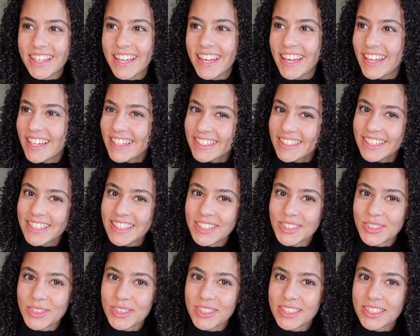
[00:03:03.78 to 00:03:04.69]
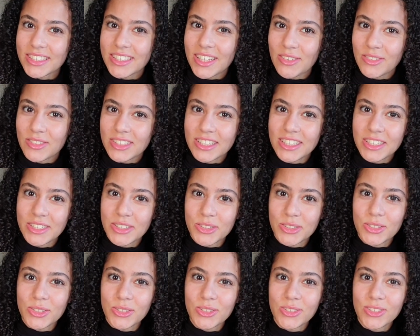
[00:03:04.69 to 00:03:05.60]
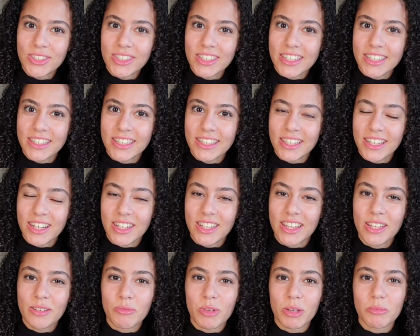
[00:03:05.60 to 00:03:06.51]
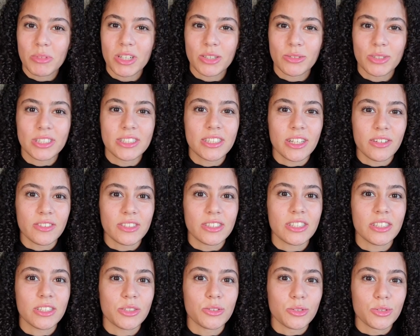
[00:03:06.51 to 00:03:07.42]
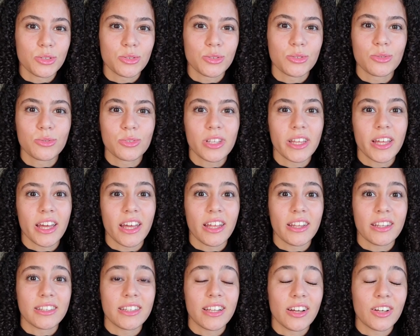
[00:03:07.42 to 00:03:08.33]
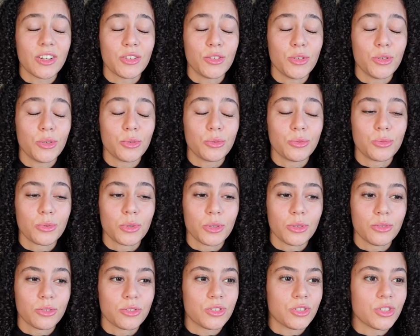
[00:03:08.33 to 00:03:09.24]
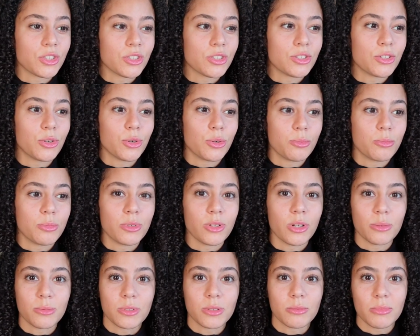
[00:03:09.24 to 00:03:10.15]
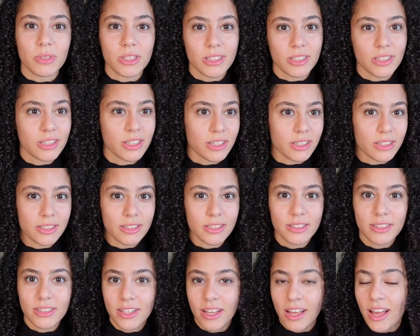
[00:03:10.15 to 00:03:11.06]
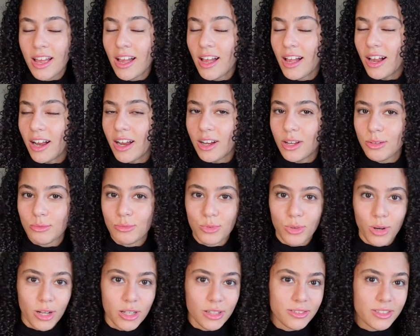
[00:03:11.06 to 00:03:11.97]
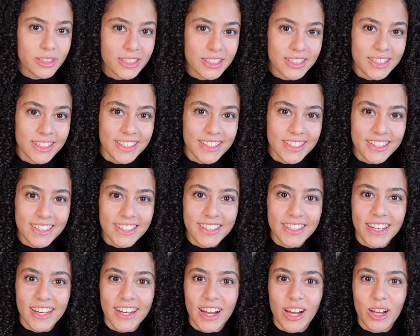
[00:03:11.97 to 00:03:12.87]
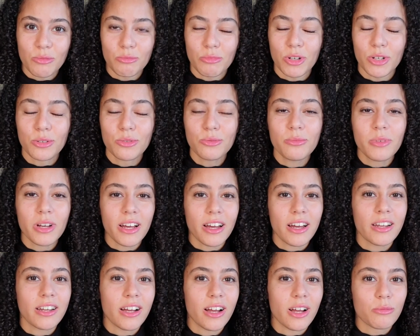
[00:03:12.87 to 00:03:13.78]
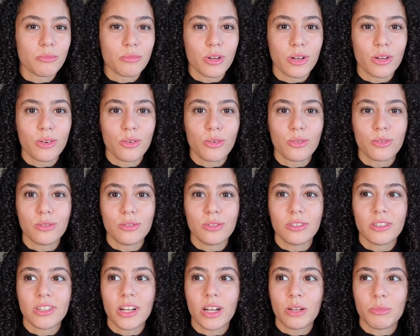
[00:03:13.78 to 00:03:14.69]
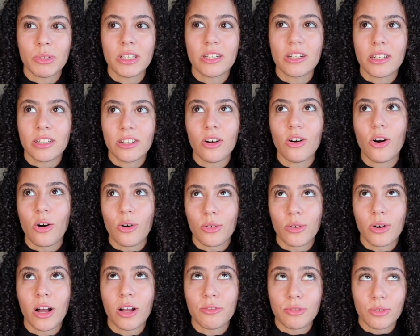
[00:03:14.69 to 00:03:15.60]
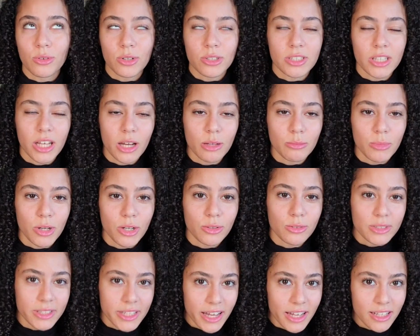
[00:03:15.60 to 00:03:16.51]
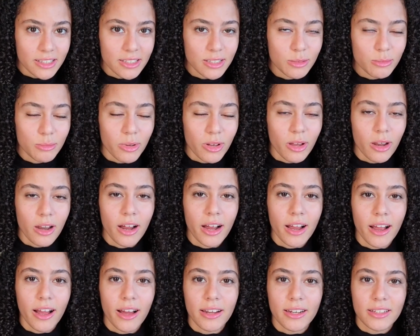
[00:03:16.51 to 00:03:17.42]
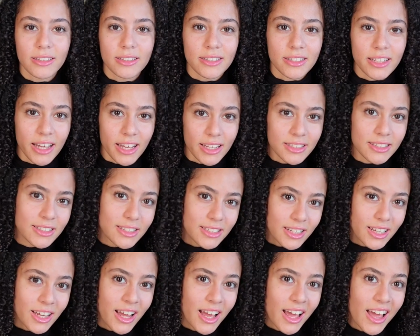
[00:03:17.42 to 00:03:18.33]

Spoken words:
18 or 17 years old. I think maybe I was 17 years old, and a new world just opened up to me because I had privacy, I had my own bed, I had my own, I mean, I've always had my own desk, but I had a desk